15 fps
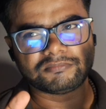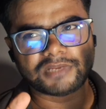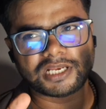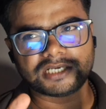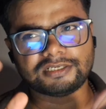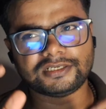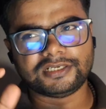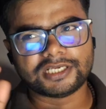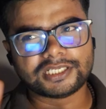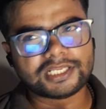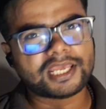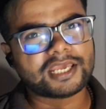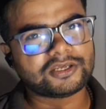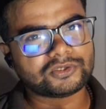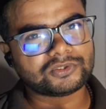at
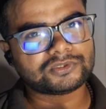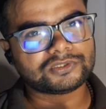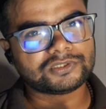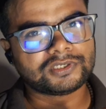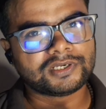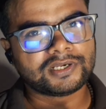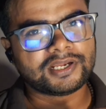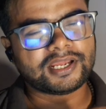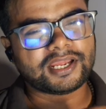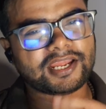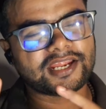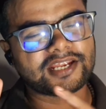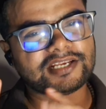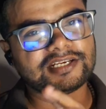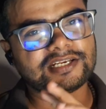Dunharrow,
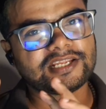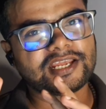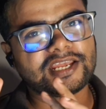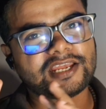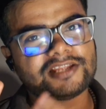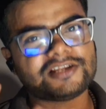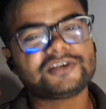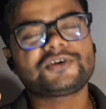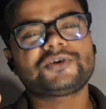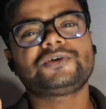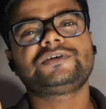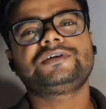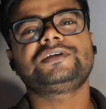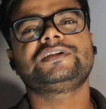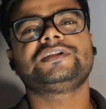and
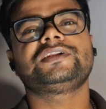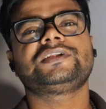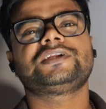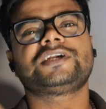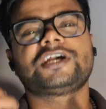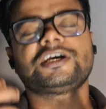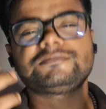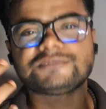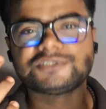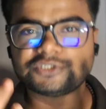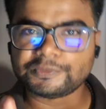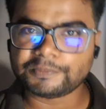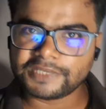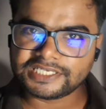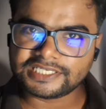Elrond comes
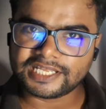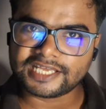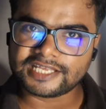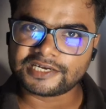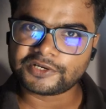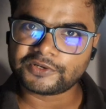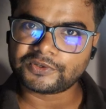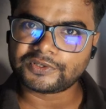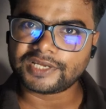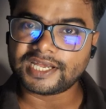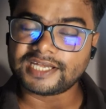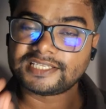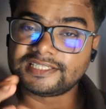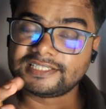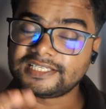to meet Aragorn,
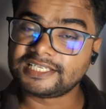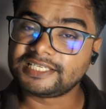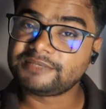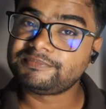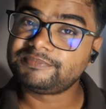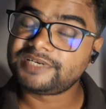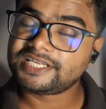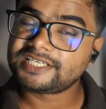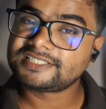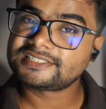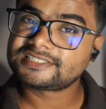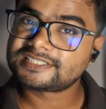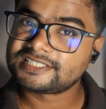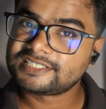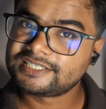and he
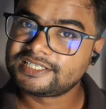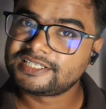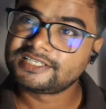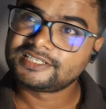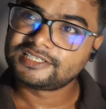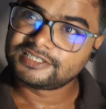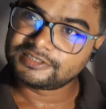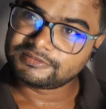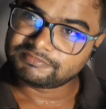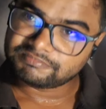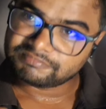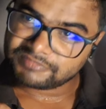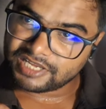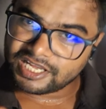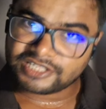brings
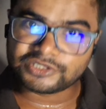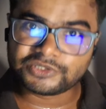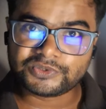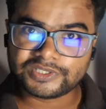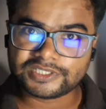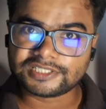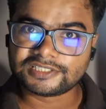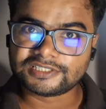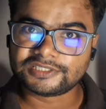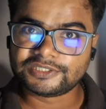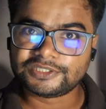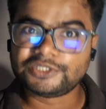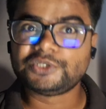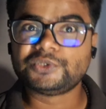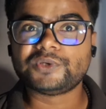Anduril
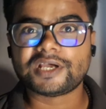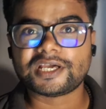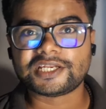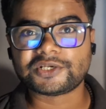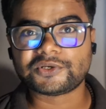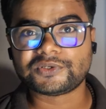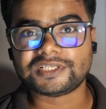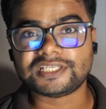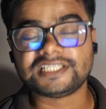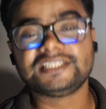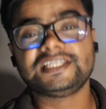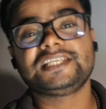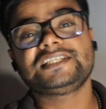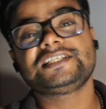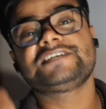to Aragorn. He then